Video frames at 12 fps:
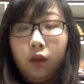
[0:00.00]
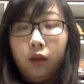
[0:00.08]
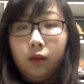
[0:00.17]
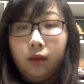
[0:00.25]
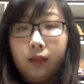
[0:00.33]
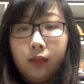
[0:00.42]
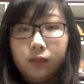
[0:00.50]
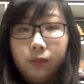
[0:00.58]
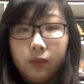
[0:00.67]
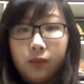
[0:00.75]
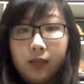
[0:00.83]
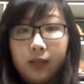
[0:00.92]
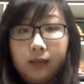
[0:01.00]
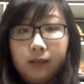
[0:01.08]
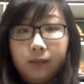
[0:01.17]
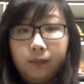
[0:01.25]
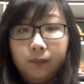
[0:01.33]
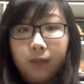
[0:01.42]
During this process,
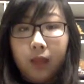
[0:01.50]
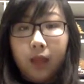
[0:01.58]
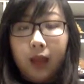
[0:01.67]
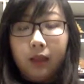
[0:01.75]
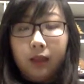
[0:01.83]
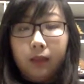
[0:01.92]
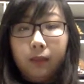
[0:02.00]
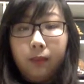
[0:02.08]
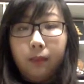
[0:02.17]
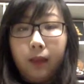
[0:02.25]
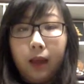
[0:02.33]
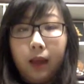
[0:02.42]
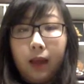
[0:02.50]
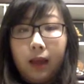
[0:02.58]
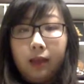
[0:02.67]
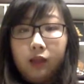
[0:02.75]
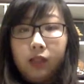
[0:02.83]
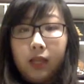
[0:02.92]
I deepened my
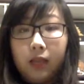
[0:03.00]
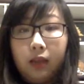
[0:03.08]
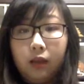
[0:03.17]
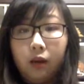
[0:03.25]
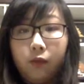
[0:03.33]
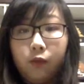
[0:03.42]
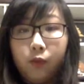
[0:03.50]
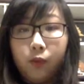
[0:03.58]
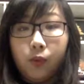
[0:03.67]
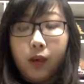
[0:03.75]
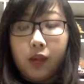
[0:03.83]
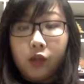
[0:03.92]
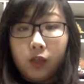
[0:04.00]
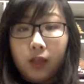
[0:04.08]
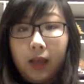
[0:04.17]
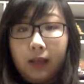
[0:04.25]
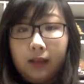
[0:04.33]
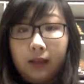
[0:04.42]
understanding of regression
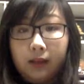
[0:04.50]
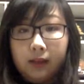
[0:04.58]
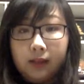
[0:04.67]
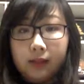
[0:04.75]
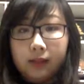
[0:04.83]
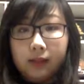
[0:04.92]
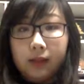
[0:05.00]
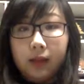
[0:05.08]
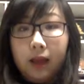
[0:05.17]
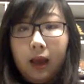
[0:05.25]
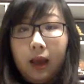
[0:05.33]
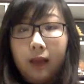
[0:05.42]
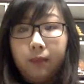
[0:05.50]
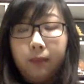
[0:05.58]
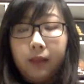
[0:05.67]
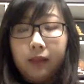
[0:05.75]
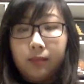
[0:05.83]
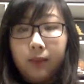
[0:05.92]
analysis and
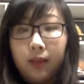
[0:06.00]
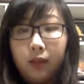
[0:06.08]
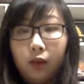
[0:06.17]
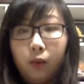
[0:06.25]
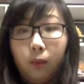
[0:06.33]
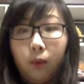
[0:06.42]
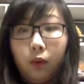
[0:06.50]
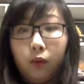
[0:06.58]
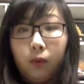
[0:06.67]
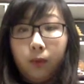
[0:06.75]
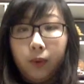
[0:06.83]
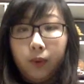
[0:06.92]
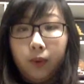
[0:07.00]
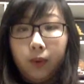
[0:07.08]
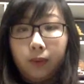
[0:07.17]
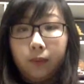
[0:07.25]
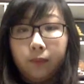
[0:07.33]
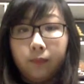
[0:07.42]
mathematical model building,
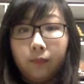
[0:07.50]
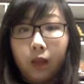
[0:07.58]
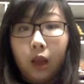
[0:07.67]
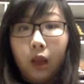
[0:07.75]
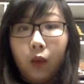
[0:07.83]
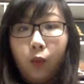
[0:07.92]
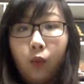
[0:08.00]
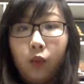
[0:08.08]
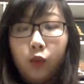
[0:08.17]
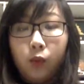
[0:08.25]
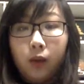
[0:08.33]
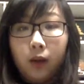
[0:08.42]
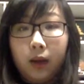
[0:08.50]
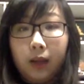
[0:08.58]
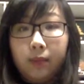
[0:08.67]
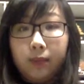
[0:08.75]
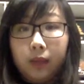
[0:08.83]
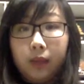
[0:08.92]
which will
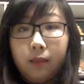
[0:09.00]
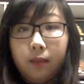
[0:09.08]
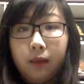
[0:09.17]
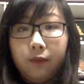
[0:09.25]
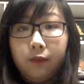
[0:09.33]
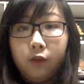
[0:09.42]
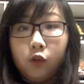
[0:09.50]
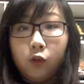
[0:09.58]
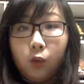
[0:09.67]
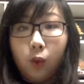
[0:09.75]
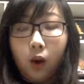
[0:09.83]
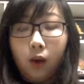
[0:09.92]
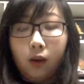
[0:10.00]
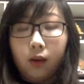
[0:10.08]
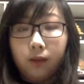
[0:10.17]
aid me in my future work.